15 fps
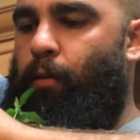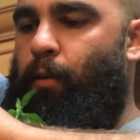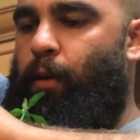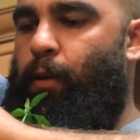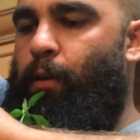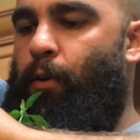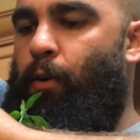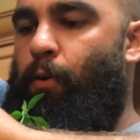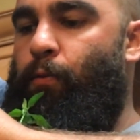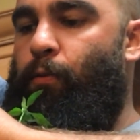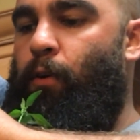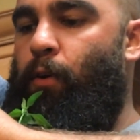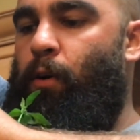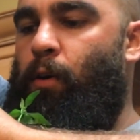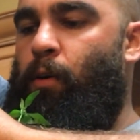either
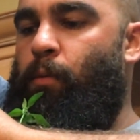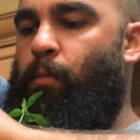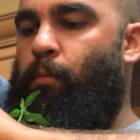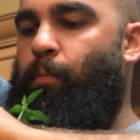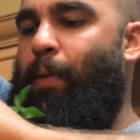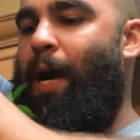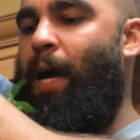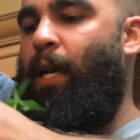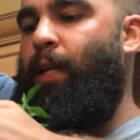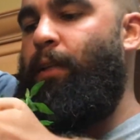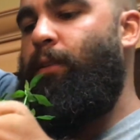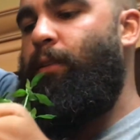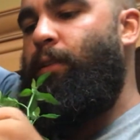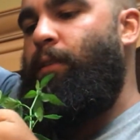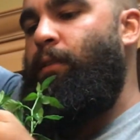from
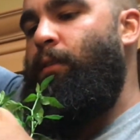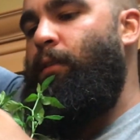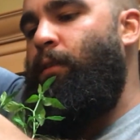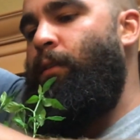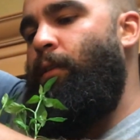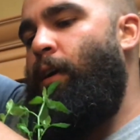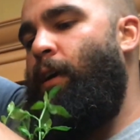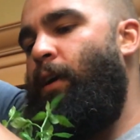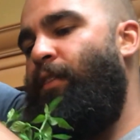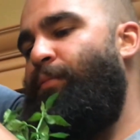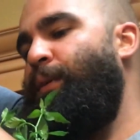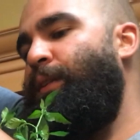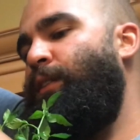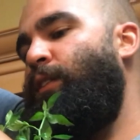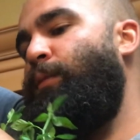pallets that have
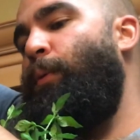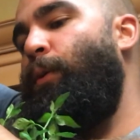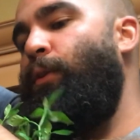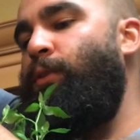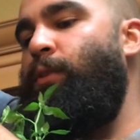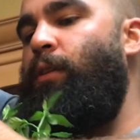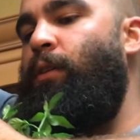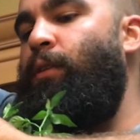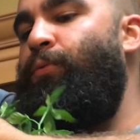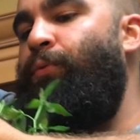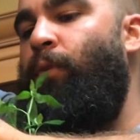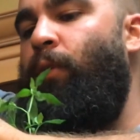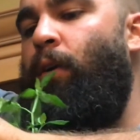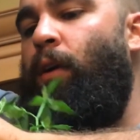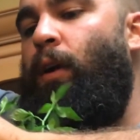been disposed of,
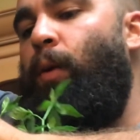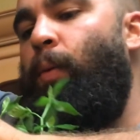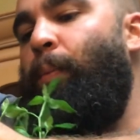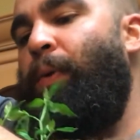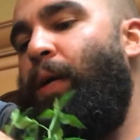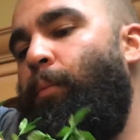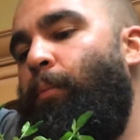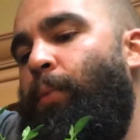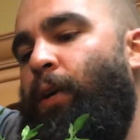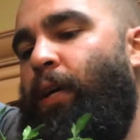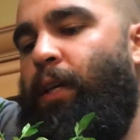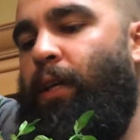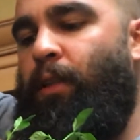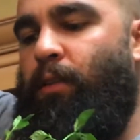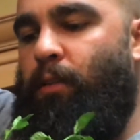paint
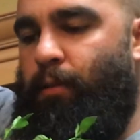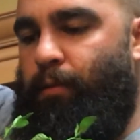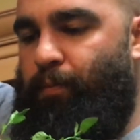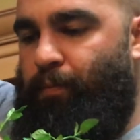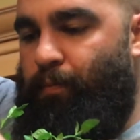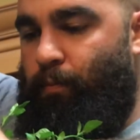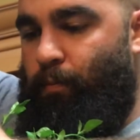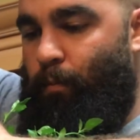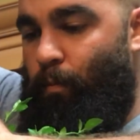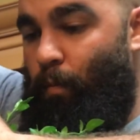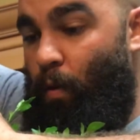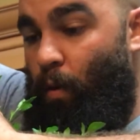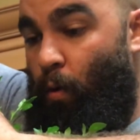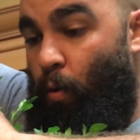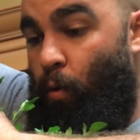buckets,
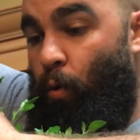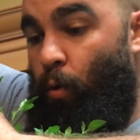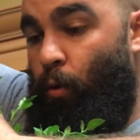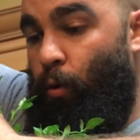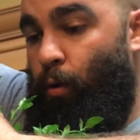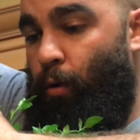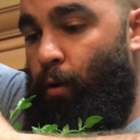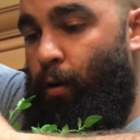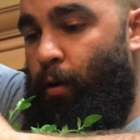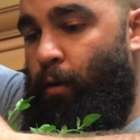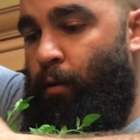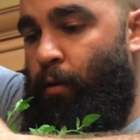or